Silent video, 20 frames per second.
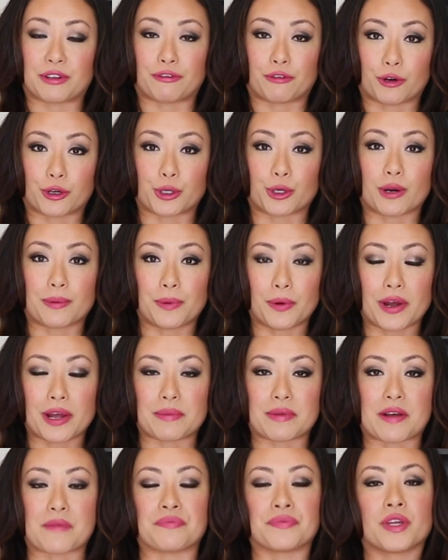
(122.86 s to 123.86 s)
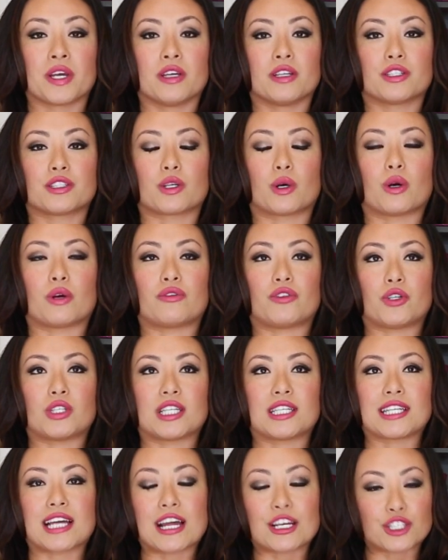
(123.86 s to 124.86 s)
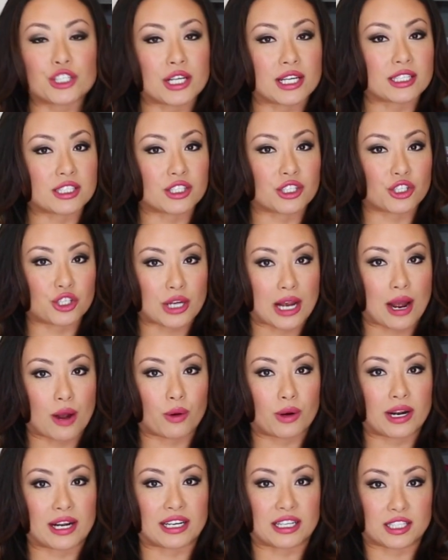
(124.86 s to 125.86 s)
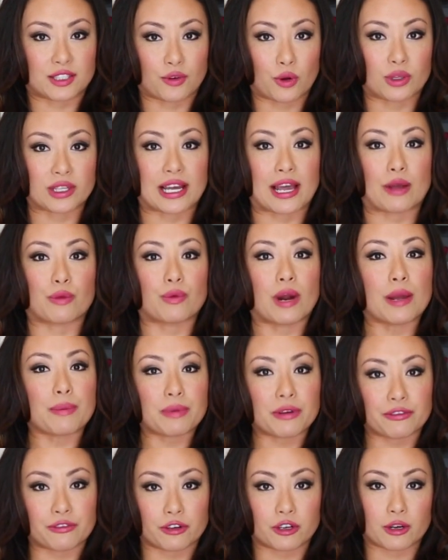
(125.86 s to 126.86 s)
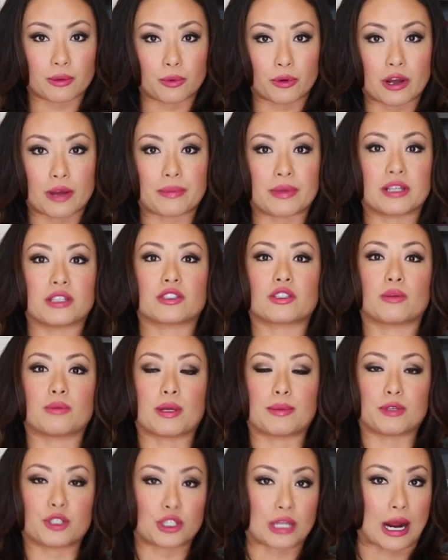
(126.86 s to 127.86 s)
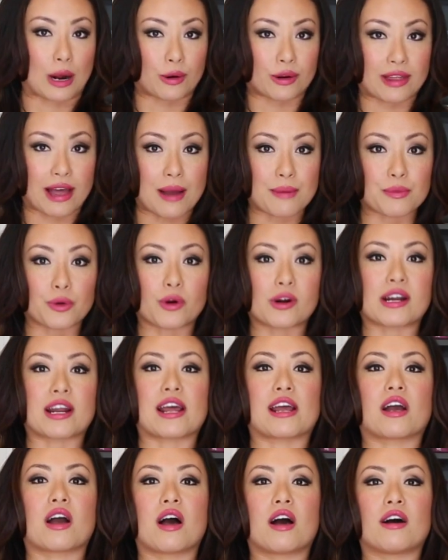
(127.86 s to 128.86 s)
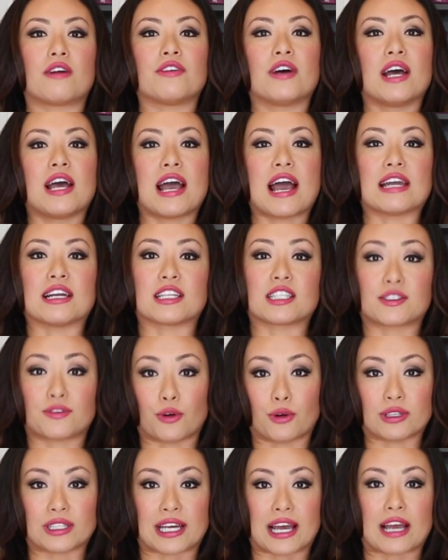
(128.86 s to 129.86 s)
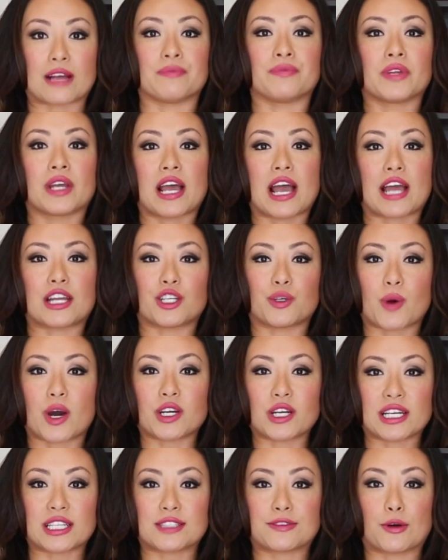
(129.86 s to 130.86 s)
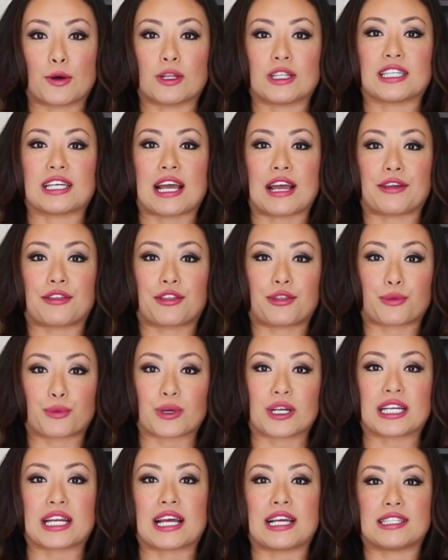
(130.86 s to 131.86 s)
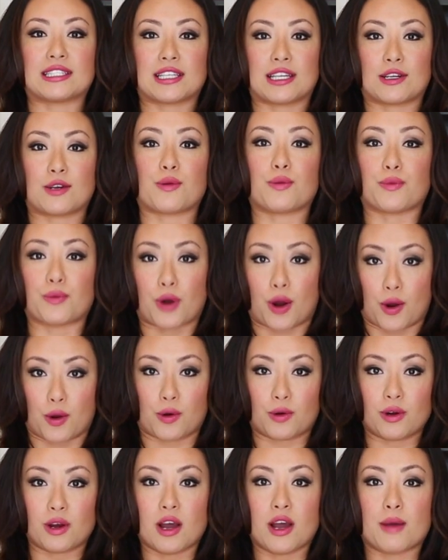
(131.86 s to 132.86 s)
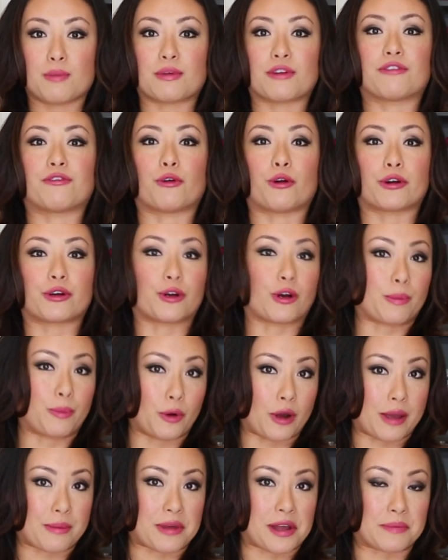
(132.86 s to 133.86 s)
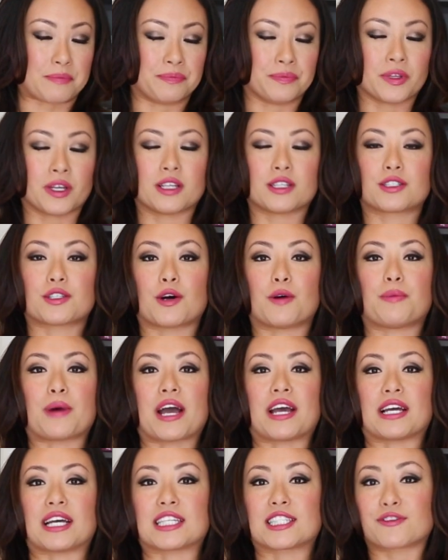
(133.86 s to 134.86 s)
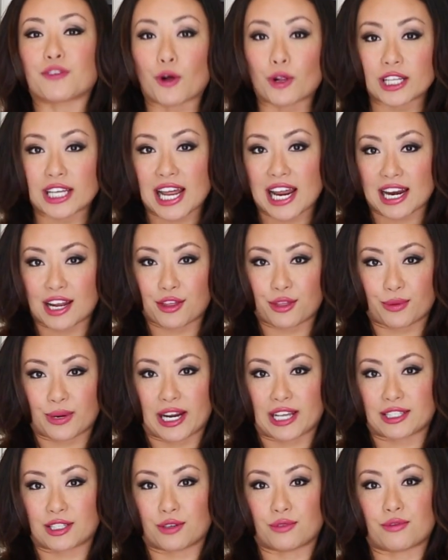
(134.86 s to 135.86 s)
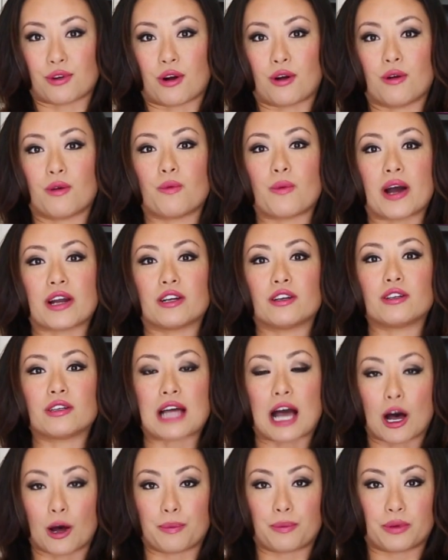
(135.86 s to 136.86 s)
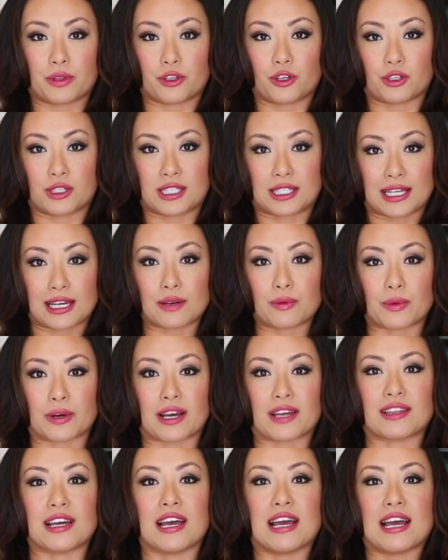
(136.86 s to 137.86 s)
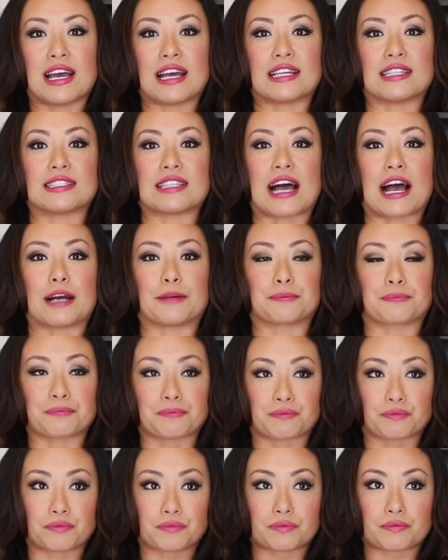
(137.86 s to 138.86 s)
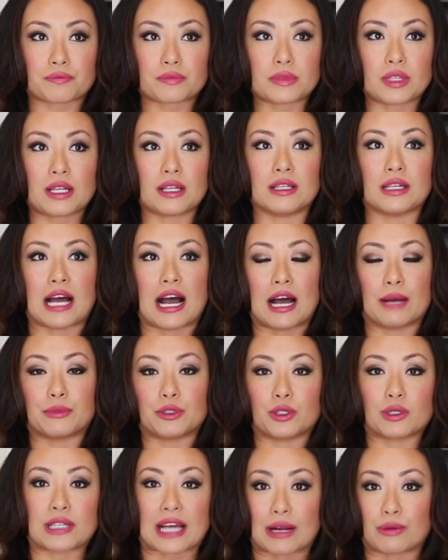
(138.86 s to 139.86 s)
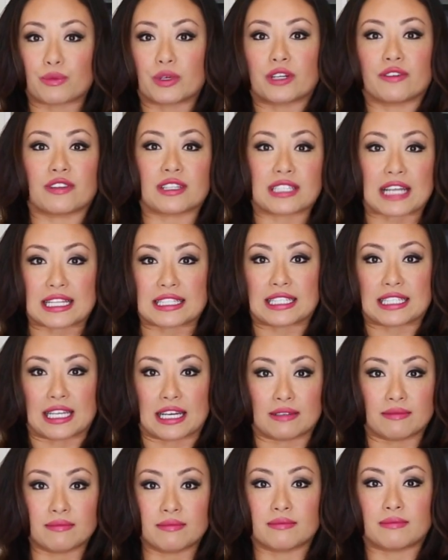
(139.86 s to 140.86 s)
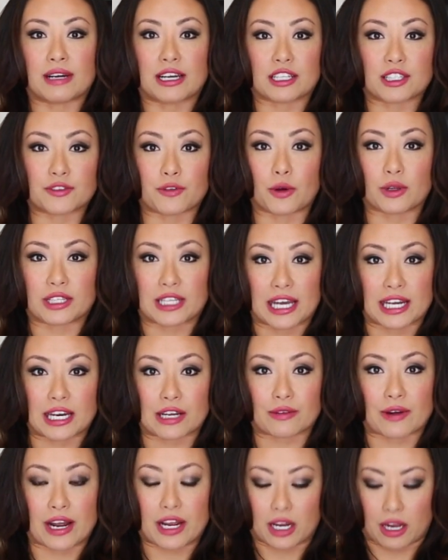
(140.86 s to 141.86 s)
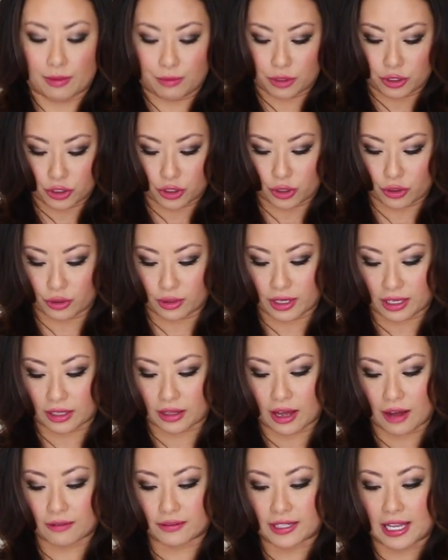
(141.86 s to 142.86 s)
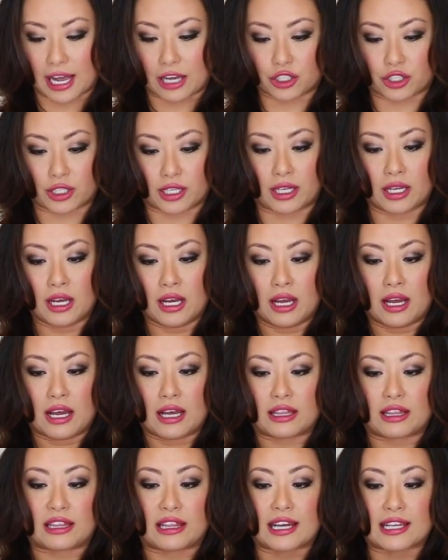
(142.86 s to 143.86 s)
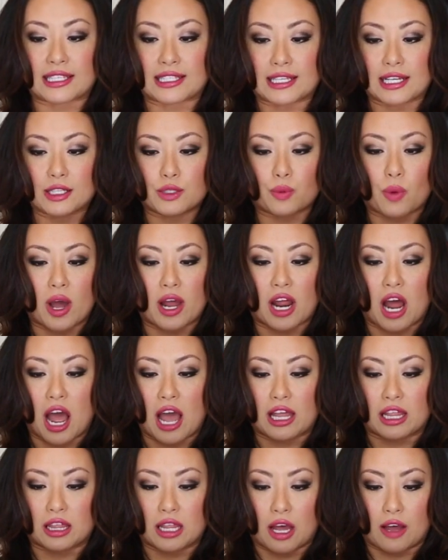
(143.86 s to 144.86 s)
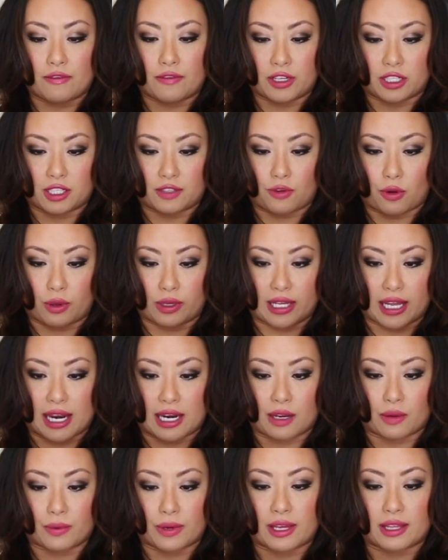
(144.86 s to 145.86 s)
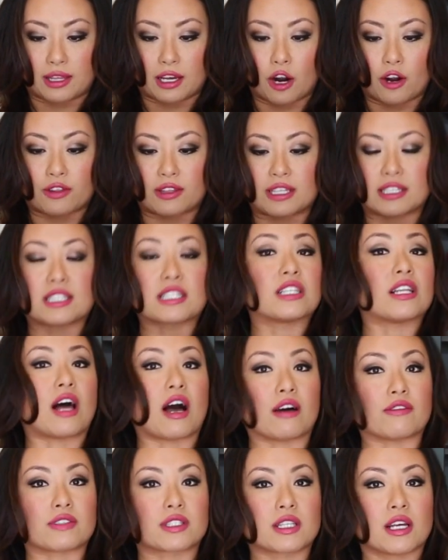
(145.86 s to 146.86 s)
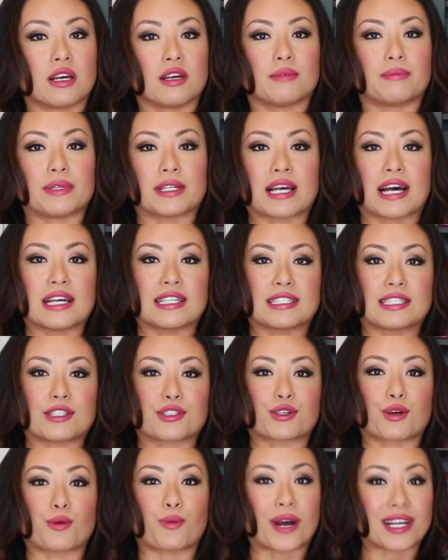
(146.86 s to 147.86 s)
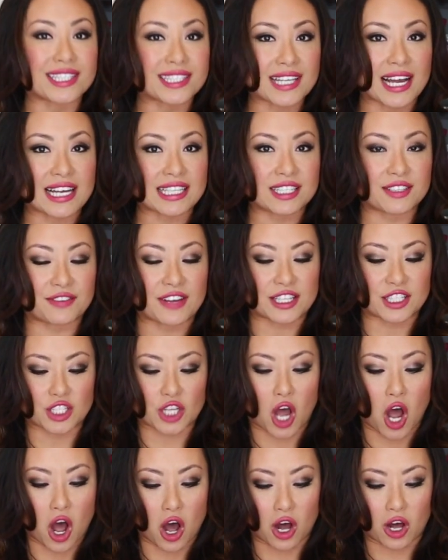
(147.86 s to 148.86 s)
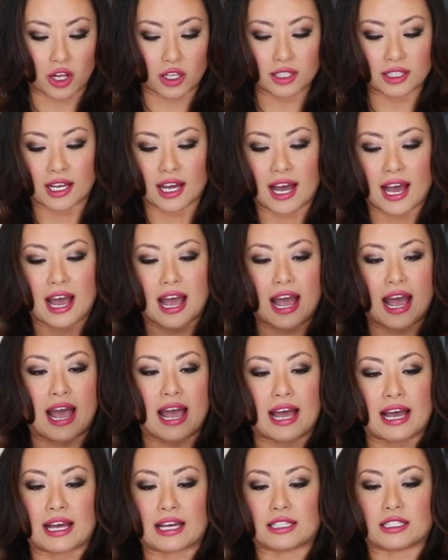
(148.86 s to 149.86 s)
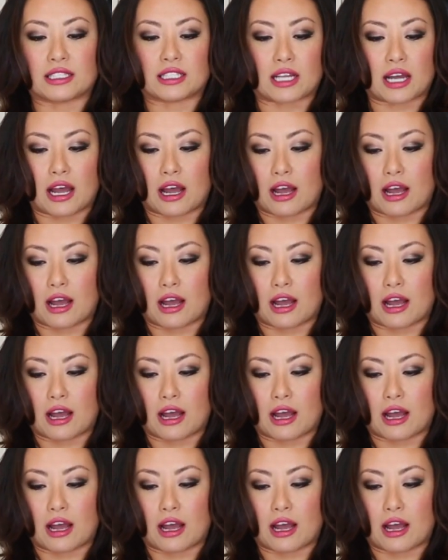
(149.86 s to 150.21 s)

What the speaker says: before your appointment. So if you didn't get a chance to shower and exfoliate right before your appointment, so maybe shower that morning up and exfoliate. And you want to exfoliate 3 days in a row before your appointment. So by exfoliating 3 days in a row, what it'll help with your skin with is that you get rid of the dead skin by exfoliating, right? I'm going to show you the gloves actually. This is what I love exfoliating with, are these gloves, because these are one size fits all, and